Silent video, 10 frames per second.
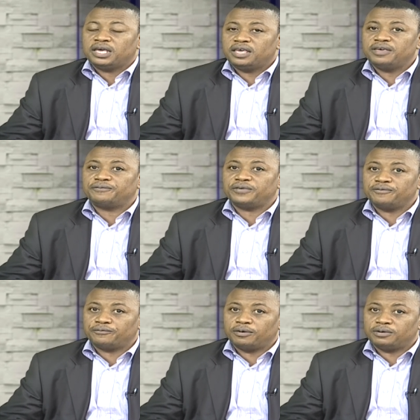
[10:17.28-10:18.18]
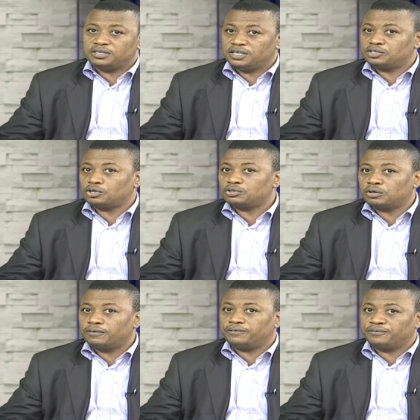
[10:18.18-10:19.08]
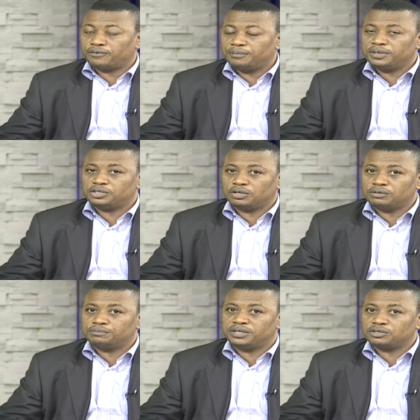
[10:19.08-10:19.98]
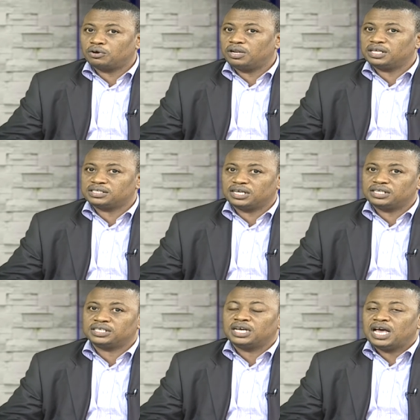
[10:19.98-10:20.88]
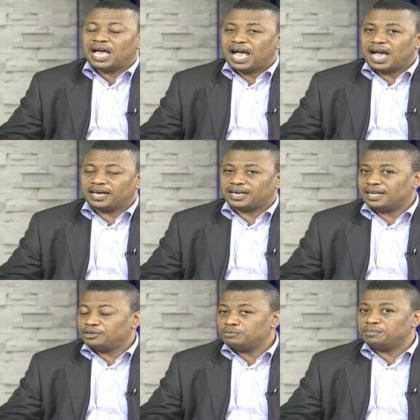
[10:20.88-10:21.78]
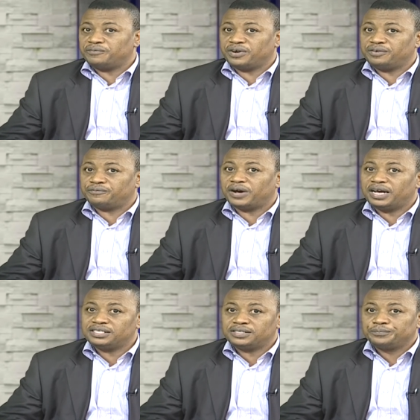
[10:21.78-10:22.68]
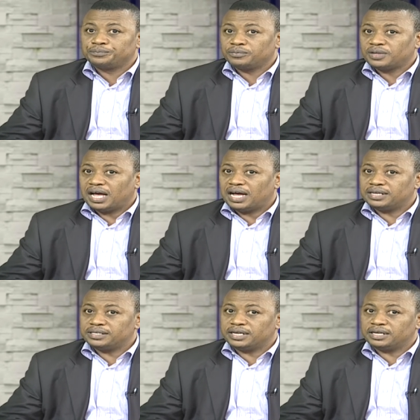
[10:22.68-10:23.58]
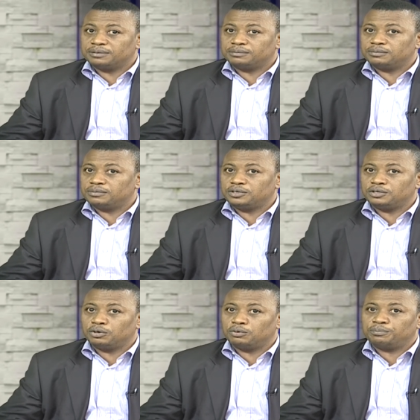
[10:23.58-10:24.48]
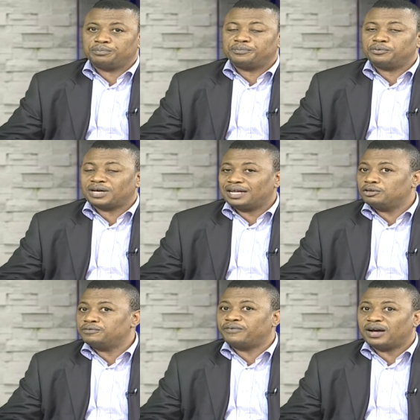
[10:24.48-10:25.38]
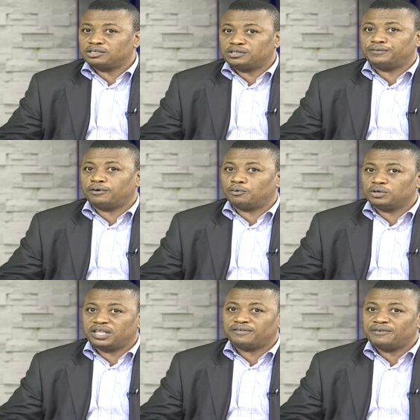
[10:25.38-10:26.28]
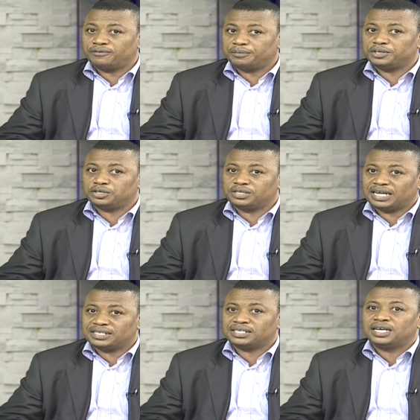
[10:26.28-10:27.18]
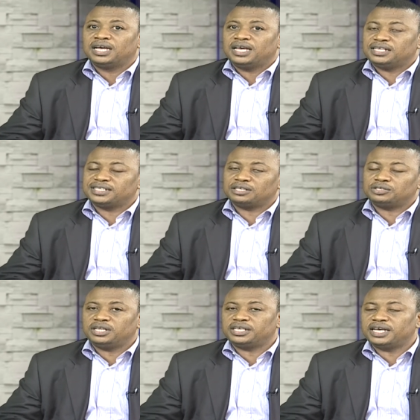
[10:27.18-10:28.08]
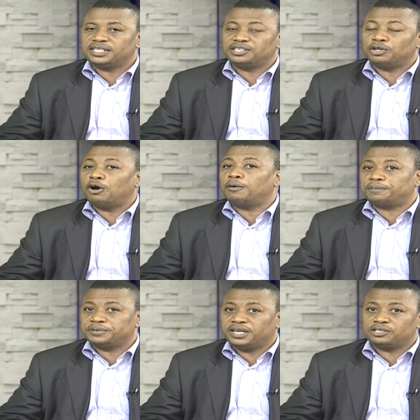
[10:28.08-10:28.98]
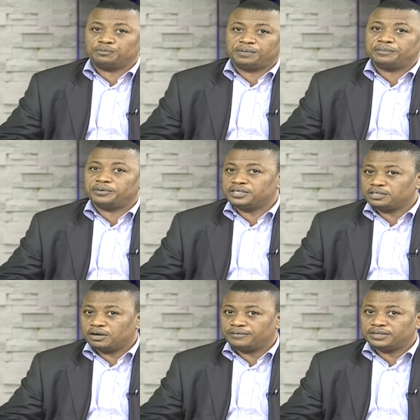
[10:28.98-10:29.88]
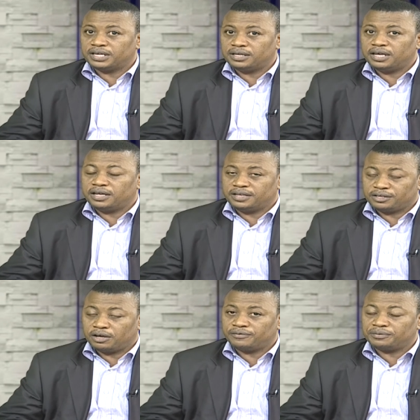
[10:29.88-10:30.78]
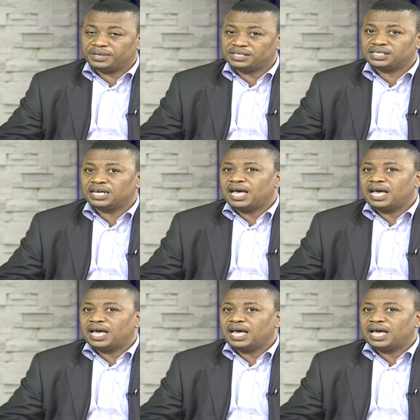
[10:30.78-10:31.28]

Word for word: if the source of information being collected uh, cannot be verified and, um, you know, people cannot vouch for whatever information that is actually getting up there to people in, uh, in government.